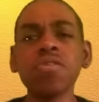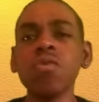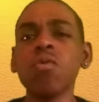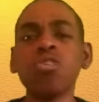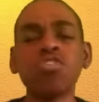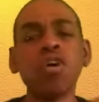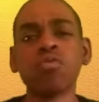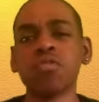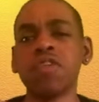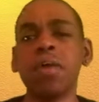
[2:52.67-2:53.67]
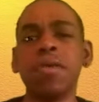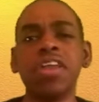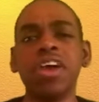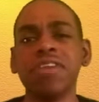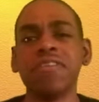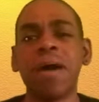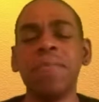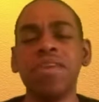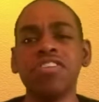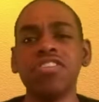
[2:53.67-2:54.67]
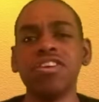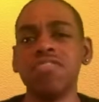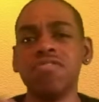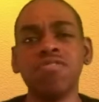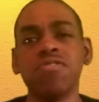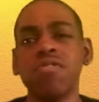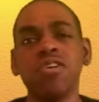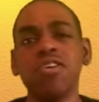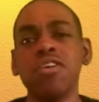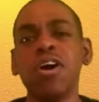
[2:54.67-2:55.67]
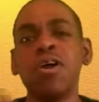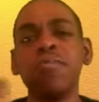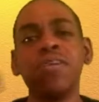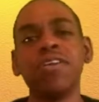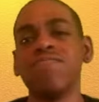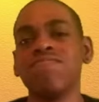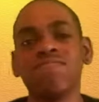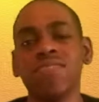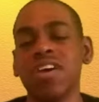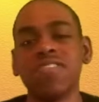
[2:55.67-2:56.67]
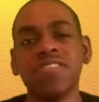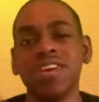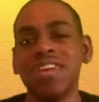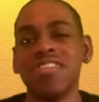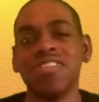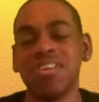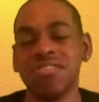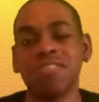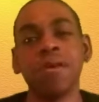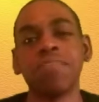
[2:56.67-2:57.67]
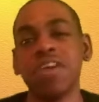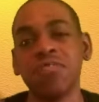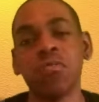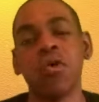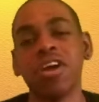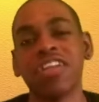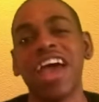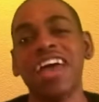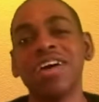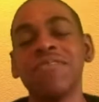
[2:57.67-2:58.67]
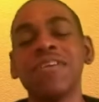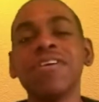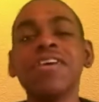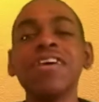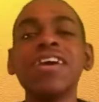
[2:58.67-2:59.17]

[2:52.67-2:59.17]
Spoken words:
Which those were some of the negatives I mentioned too early on, but like I said, there's some things worked out of it.